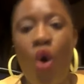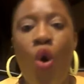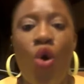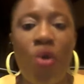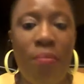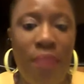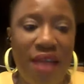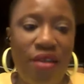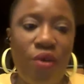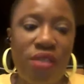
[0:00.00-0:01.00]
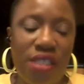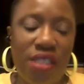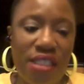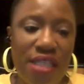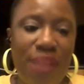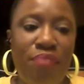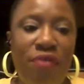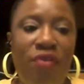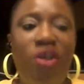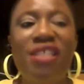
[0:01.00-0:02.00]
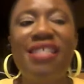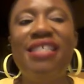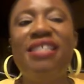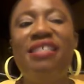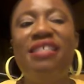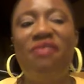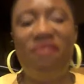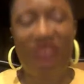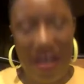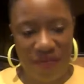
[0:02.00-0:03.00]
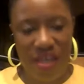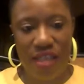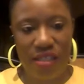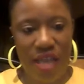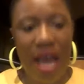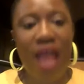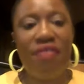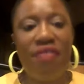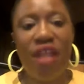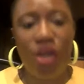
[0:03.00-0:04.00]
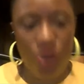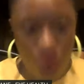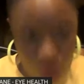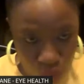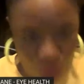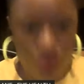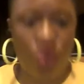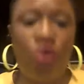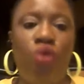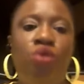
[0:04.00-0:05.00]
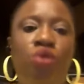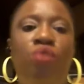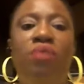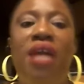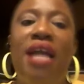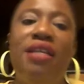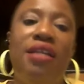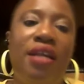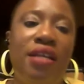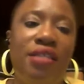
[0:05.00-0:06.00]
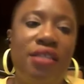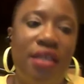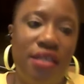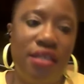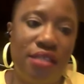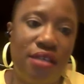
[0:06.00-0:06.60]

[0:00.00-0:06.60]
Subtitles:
or your mother or sister before 65 years, then you could also be at increased risk.